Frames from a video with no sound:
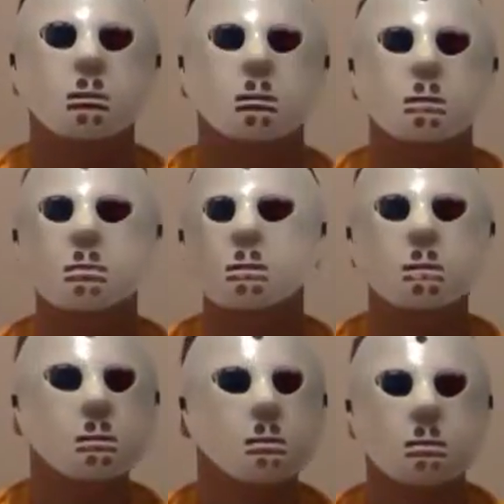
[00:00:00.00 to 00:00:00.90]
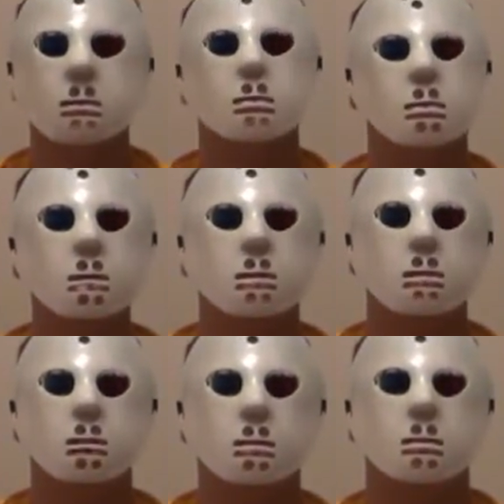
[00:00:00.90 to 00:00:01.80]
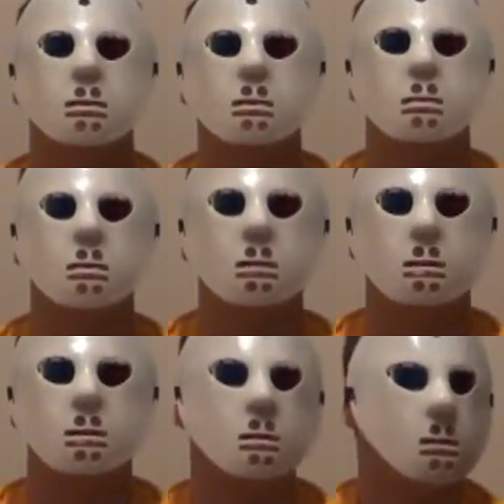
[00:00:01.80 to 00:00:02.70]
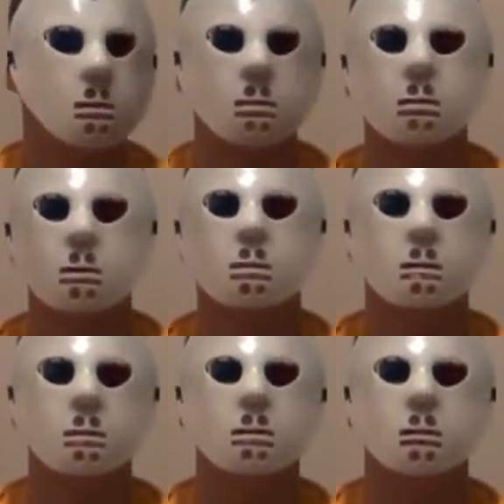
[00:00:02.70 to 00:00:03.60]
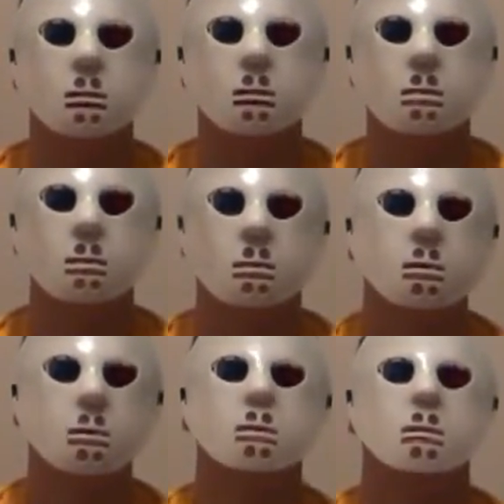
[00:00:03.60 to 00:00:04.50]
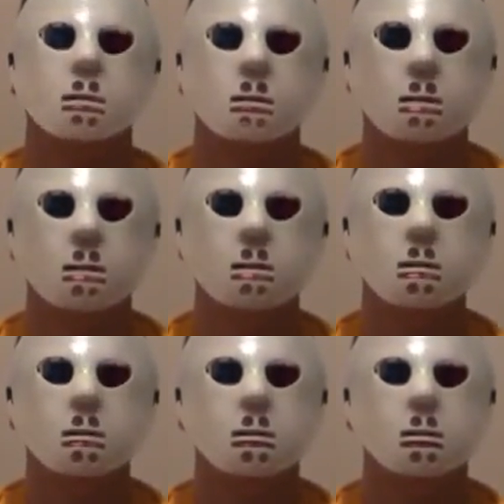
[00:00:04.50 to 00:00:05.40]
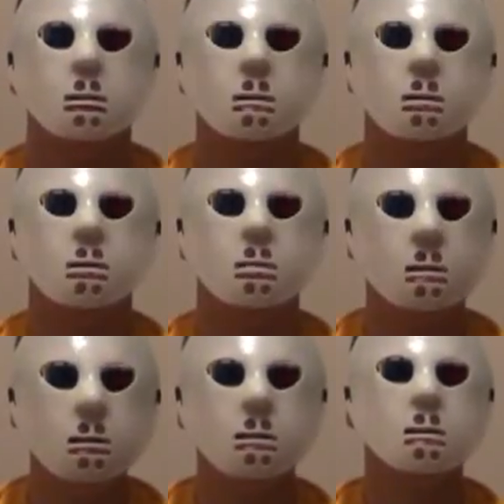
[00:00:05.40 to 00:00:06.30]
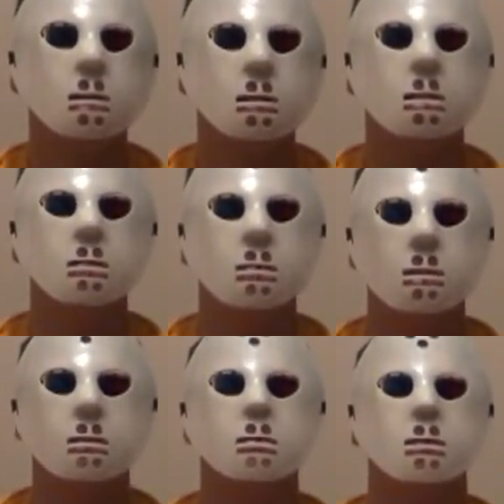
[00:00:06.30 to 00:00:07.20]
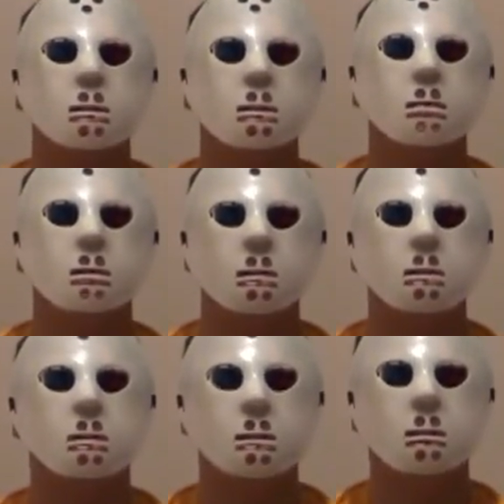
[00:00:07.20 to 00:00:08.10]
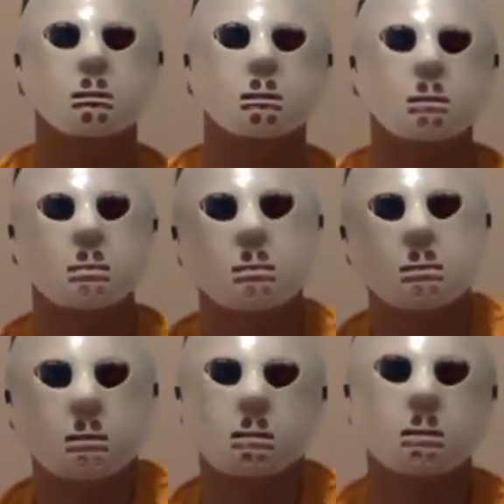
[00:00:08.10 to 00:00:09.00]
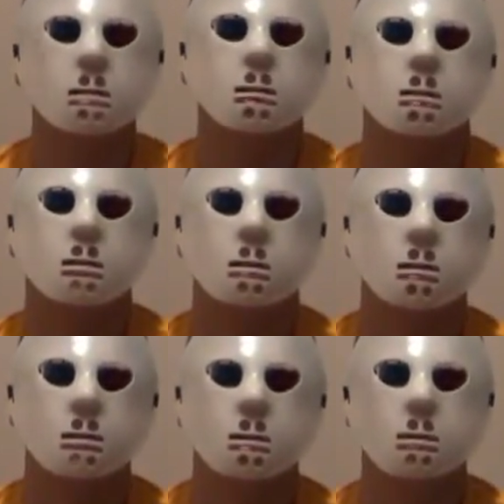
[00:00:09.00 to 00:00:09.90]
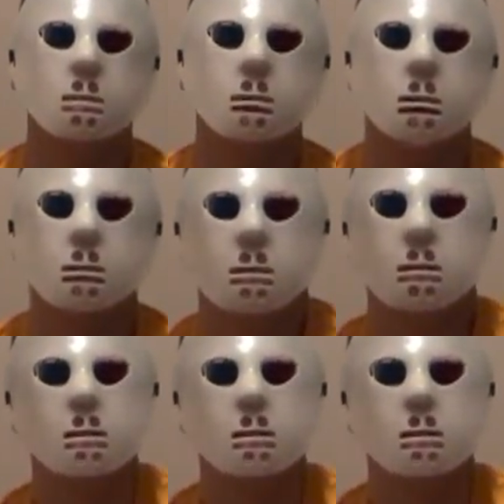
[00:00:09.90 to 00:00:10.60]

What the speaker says: There's all sorts of great shots in this movie. Like the first opening shot after the prologue scene, in 3D, it could have been very, very dizzying, very, very bad,